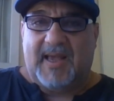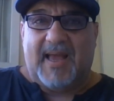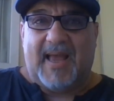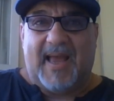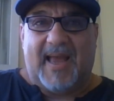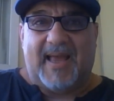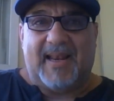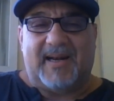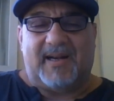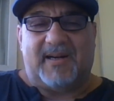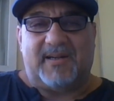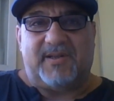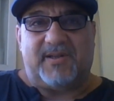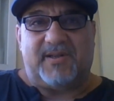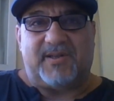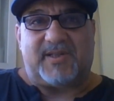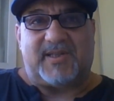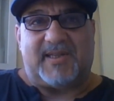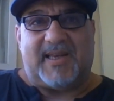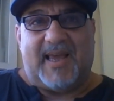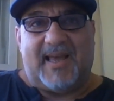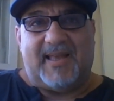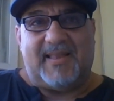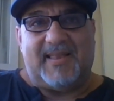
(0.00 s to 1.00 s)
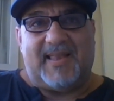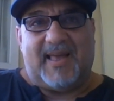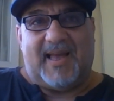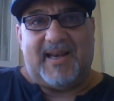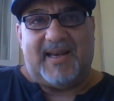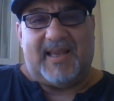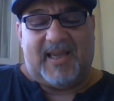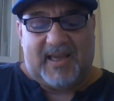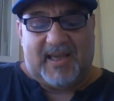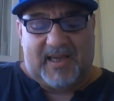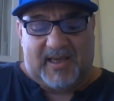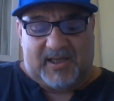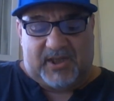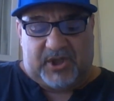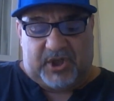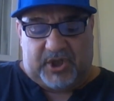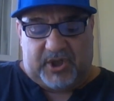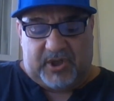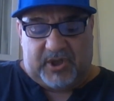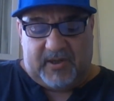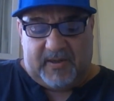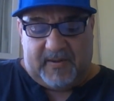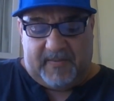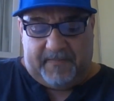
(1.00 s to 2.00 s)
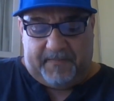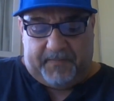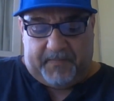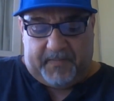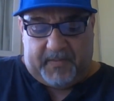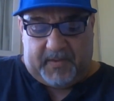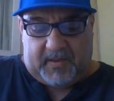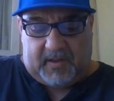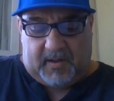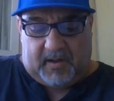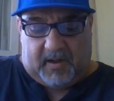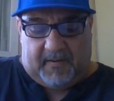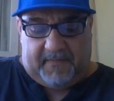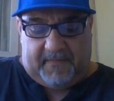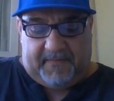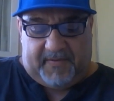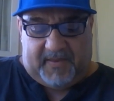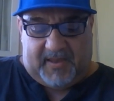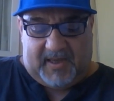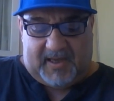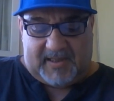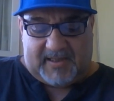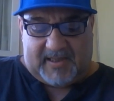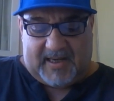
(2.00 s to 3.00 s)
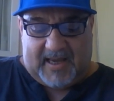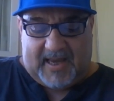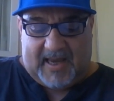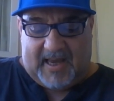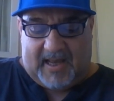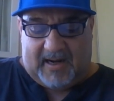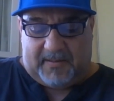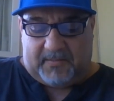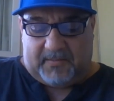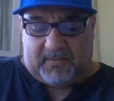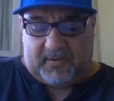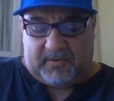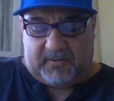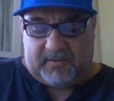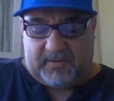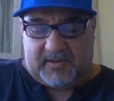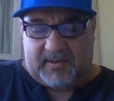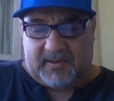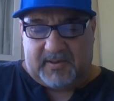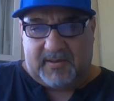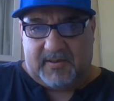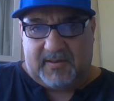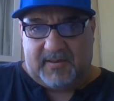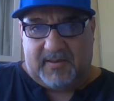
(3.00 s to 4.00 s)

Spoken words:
and understand that each of these animals